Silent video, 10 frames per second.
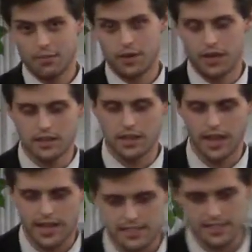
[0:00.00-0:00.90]
But
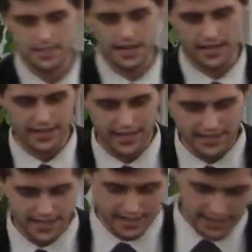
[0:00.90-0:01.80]
nonetheless, in 2
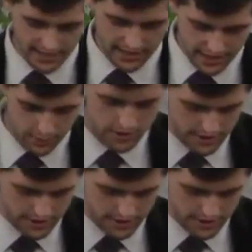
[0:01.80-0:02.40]
Kings 18, he was a